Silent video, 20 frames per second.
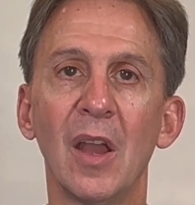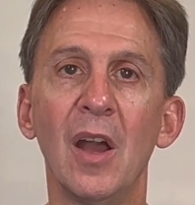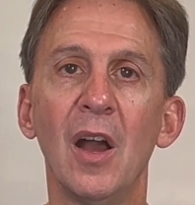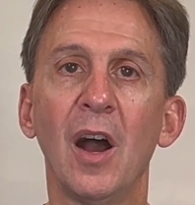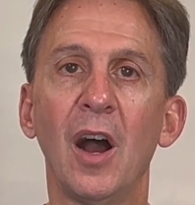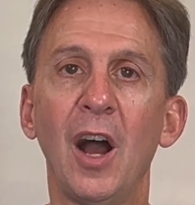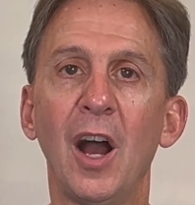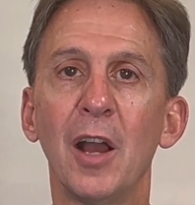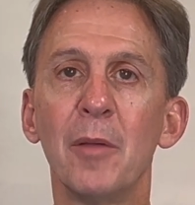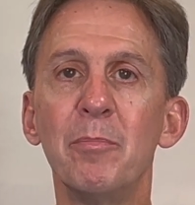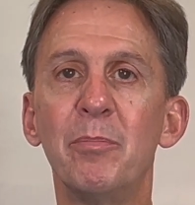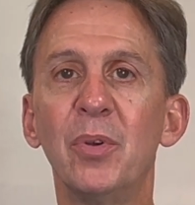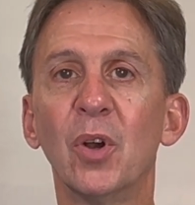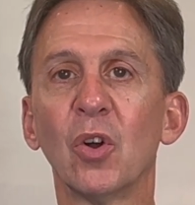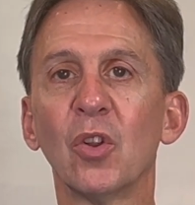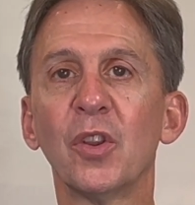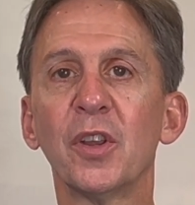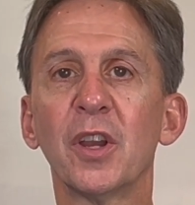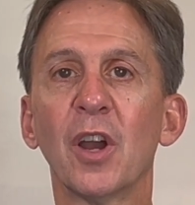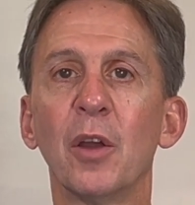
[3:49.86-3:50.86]
I'm
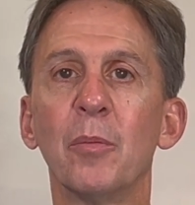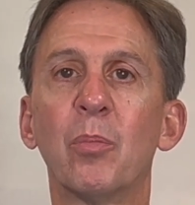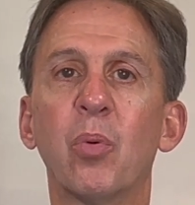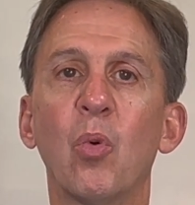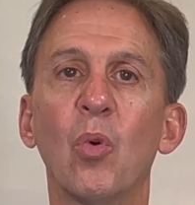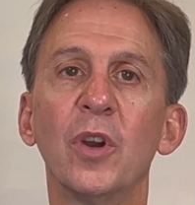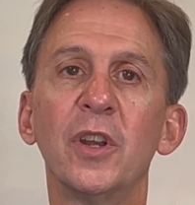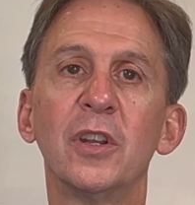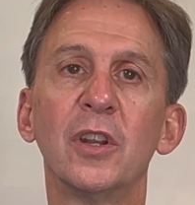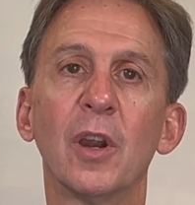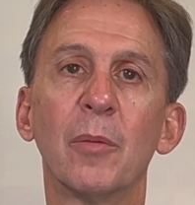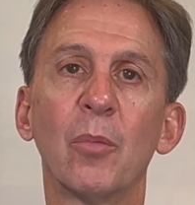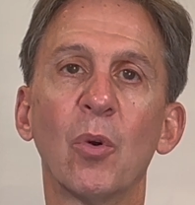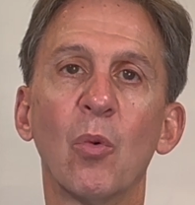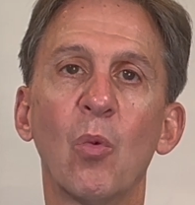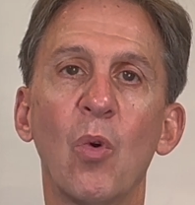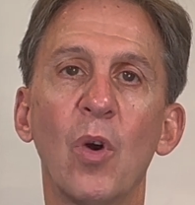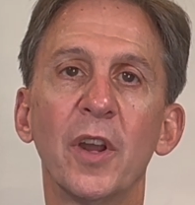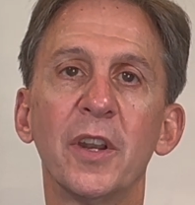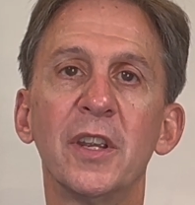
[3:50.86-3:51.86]
building on point number
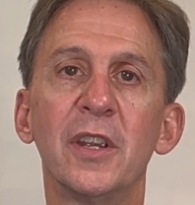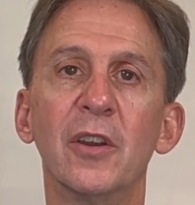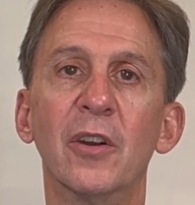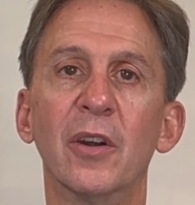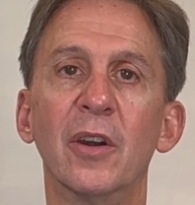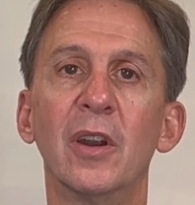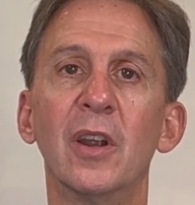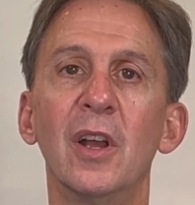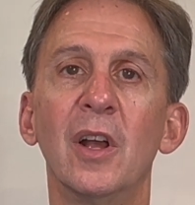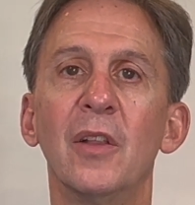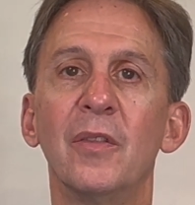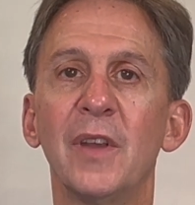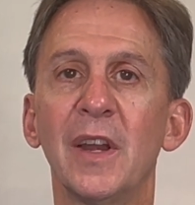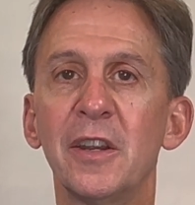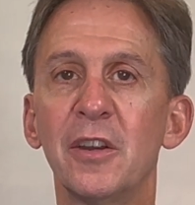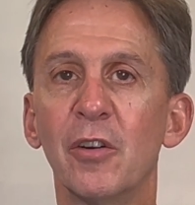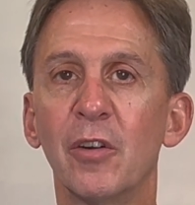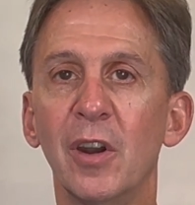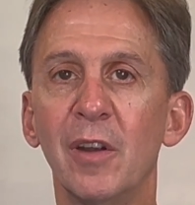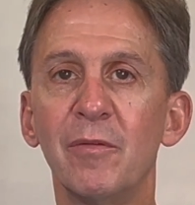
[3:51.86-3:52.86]
1 here, that
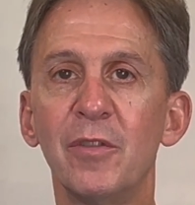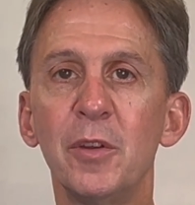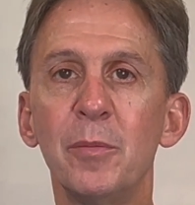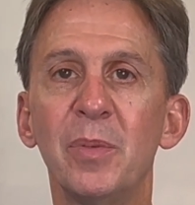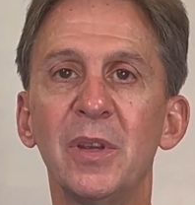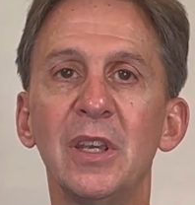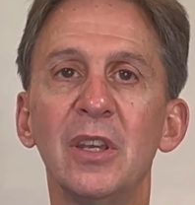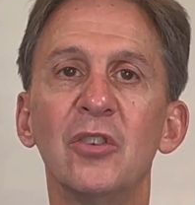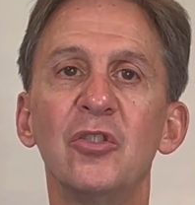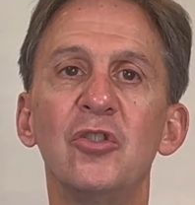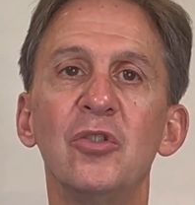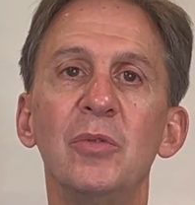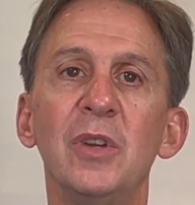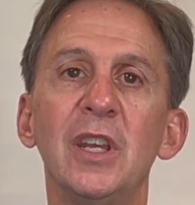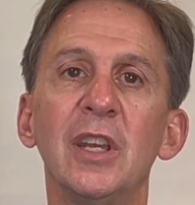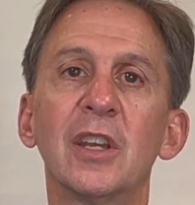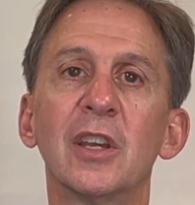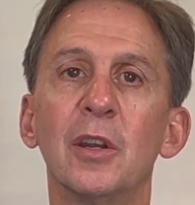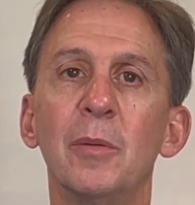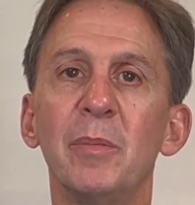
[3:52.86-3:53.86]
your MVP is
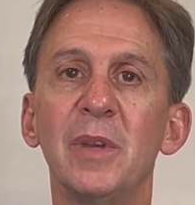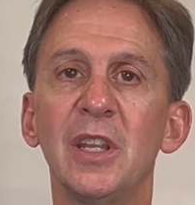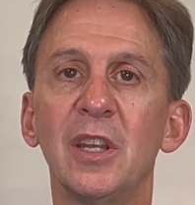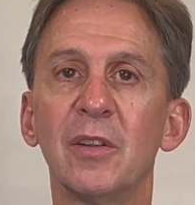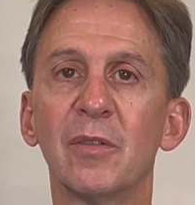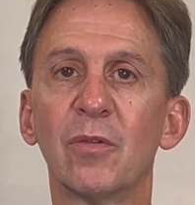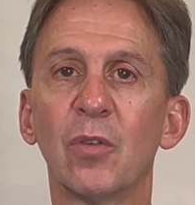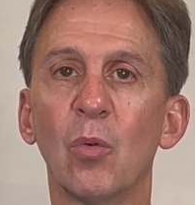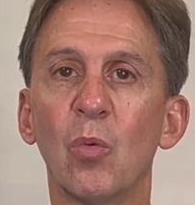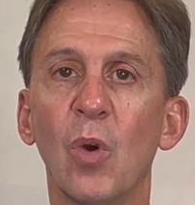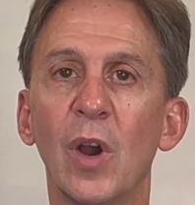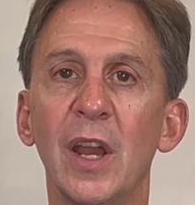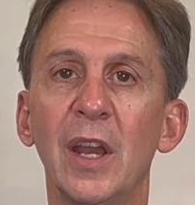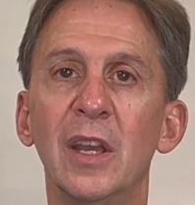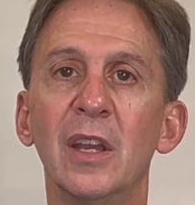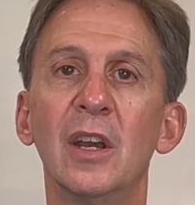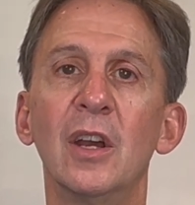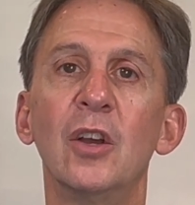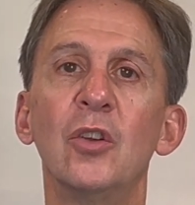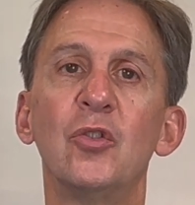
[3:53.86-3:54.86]
unique in a meaningful
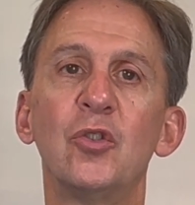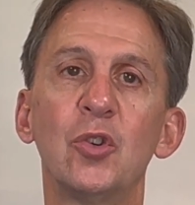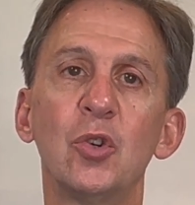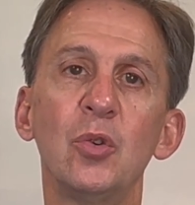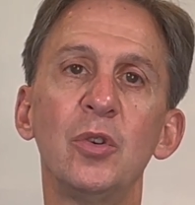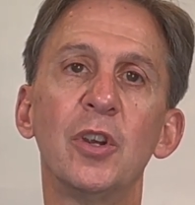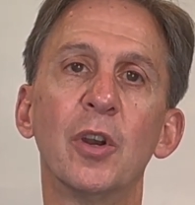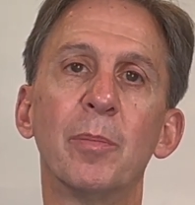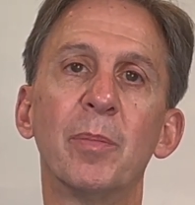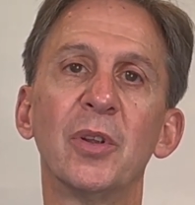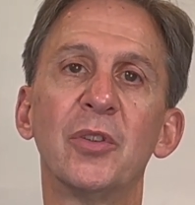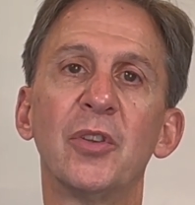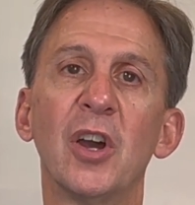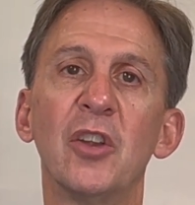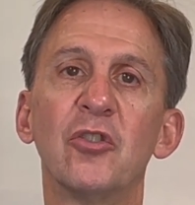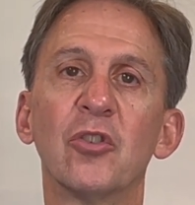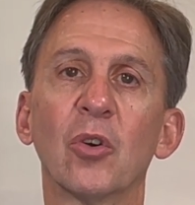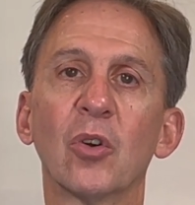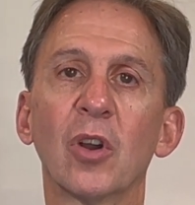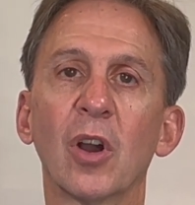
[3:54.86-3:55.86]
way to your
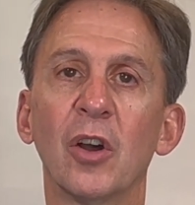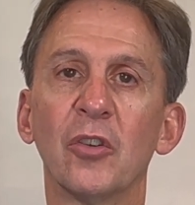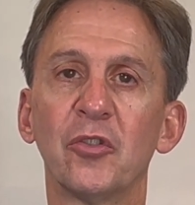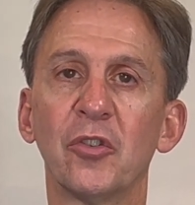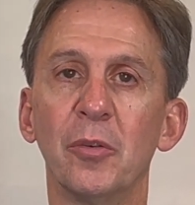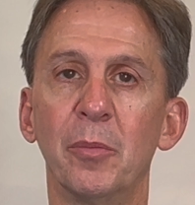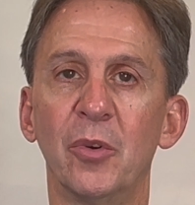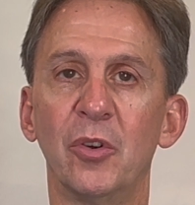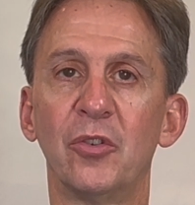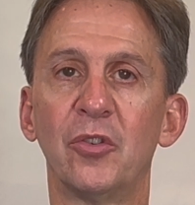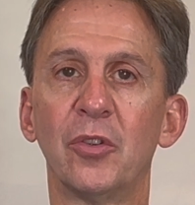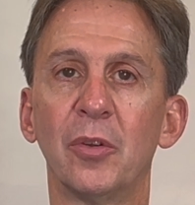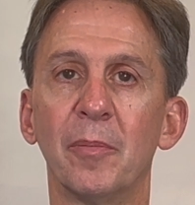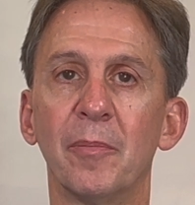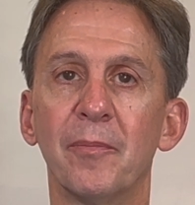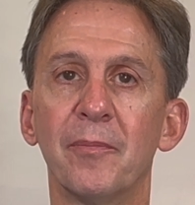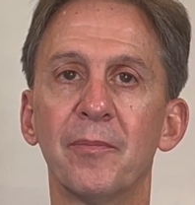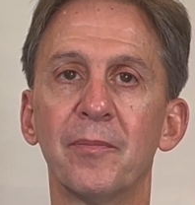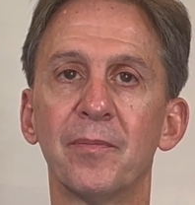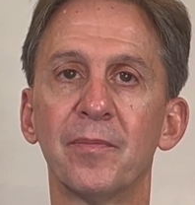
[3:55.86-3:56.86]
potential customers.
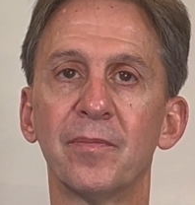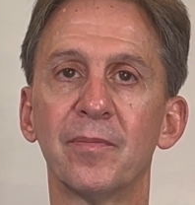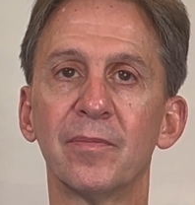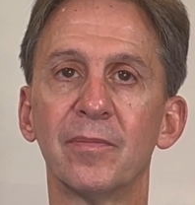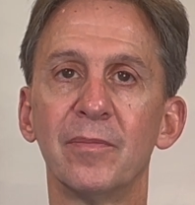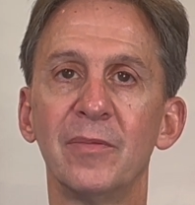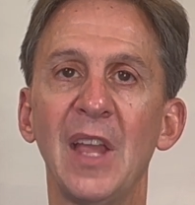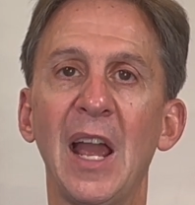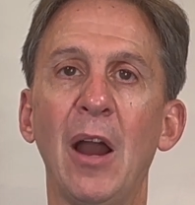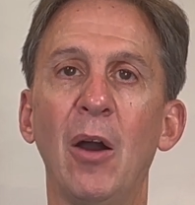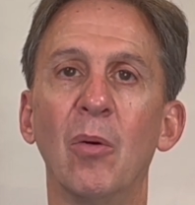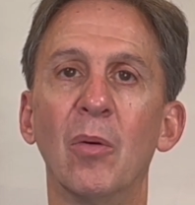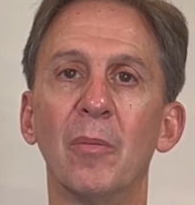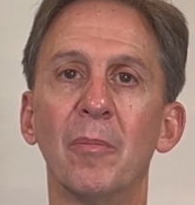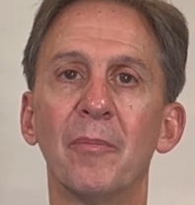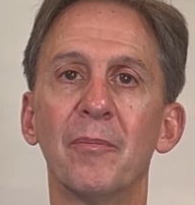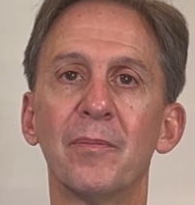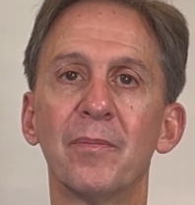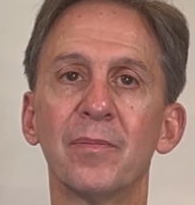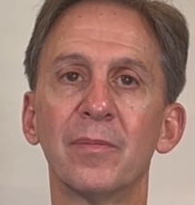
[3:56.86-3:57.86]
Now,
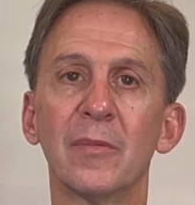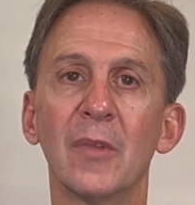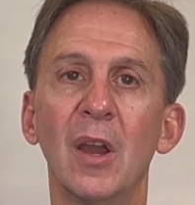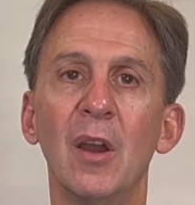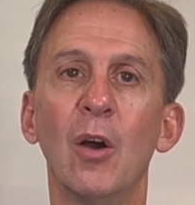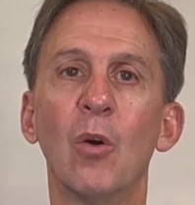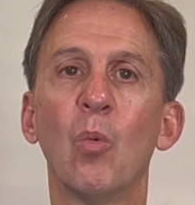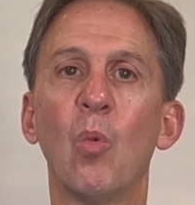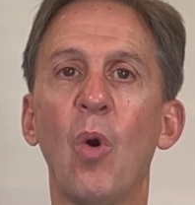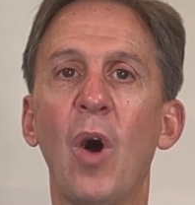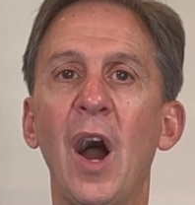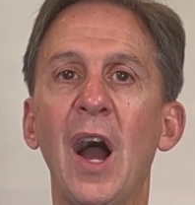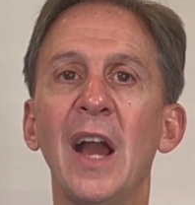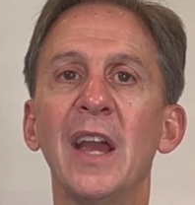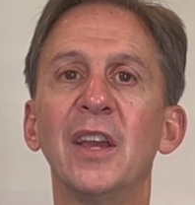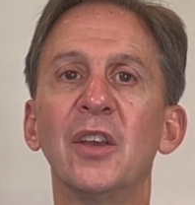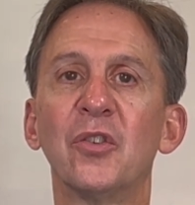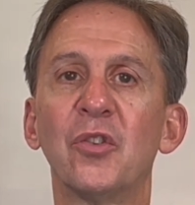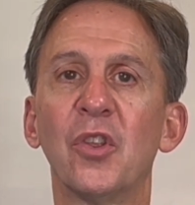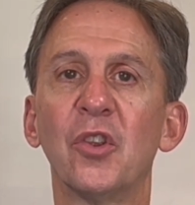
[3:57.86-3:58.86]
why
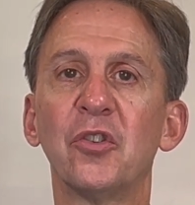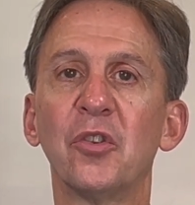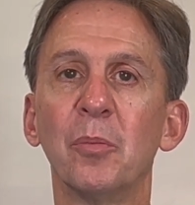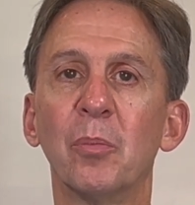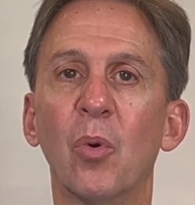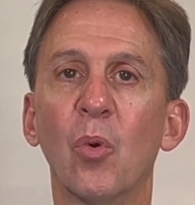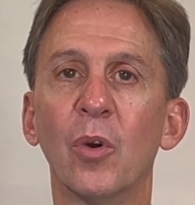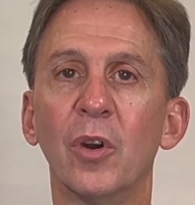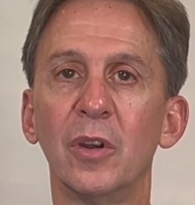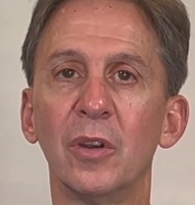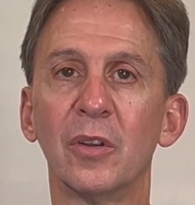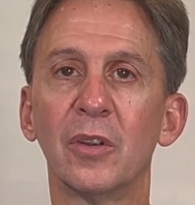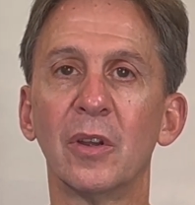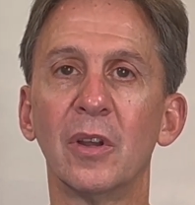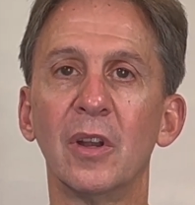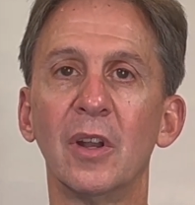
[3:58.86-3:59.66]
is this important?